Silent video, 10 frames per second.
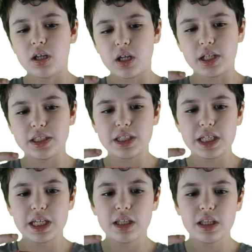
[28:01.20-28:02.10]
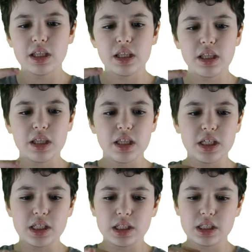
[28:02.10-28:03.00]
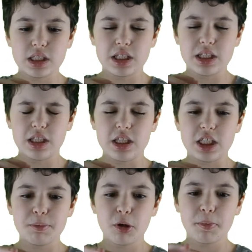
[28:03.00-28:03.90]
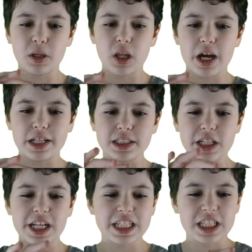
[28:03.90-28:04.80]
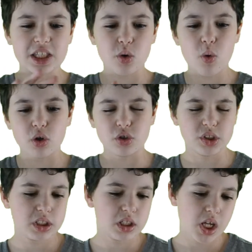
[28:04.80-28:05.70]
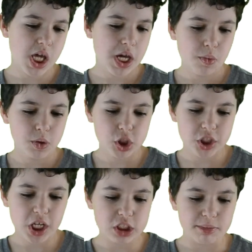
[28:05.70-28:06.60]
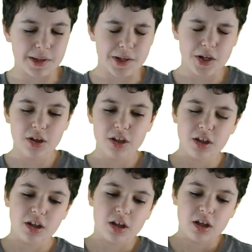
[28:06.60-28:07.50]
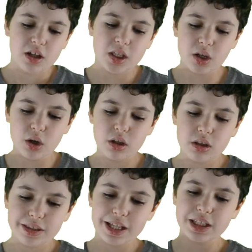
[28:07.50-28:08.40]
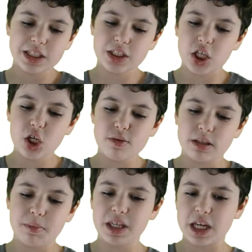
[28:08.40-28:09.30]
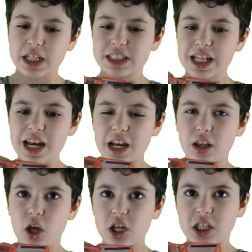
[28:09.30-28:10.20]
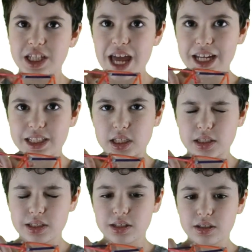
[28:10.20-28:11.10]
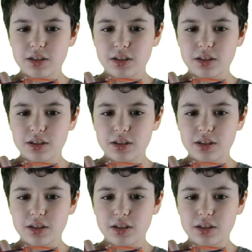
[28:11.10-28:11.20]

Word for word: And I see these the, these purple lines connecting the corners, which tells me that that this cube is being extended along this axis.